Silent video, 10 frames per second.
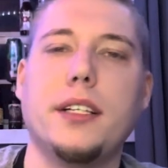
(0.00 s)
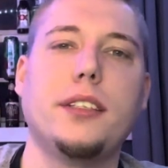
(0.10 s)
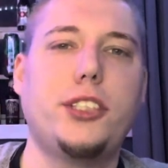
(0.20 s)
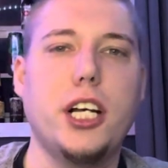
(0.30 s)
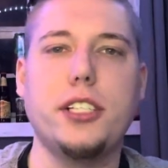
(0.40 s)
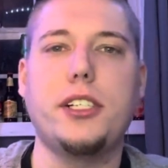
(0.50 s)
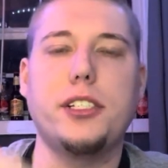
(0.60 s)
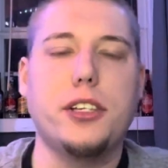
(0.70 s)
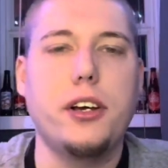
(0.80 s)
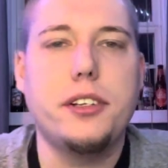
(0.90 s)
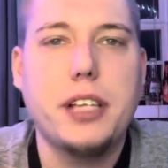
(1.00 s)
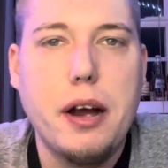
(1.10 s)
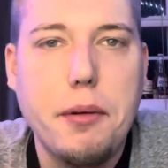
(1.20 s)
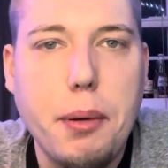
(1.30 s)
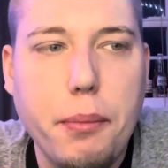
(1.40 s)
Just as good as I
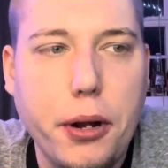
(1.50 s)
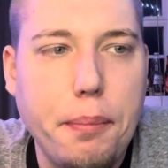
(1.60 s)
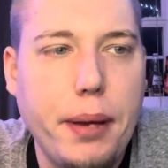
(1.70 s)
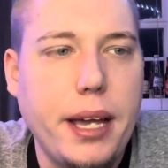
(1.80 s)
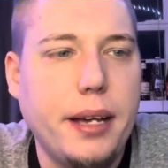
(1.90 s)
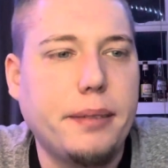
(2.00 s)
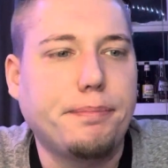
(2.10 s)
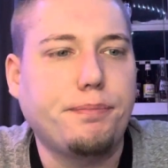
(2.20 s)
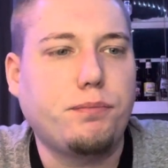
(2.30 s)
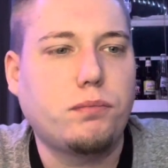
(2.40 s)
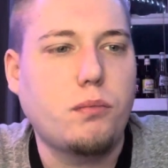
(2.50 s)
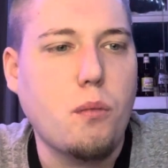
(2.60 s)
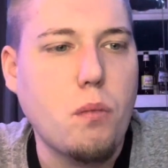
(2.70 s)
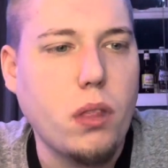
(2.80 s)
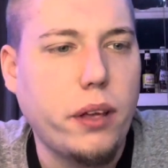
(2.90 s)
remembered it being.
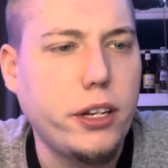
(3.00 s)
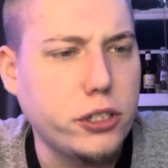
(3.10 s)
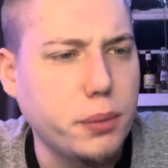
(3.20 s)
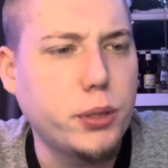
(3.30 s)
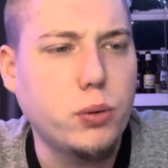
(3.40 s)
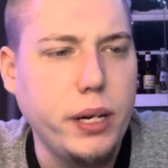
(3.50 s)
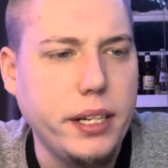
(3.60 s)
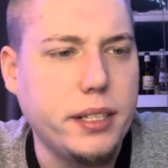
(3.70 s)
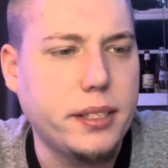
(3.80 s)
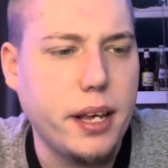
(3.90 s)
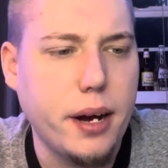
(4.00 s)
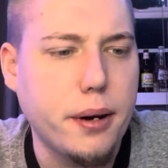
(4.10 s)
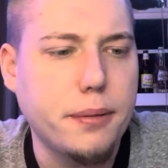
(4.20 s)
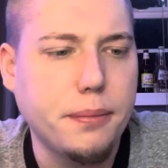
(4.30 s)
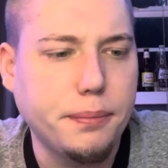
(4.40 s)
There's some sweetness
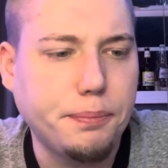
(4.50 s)
there.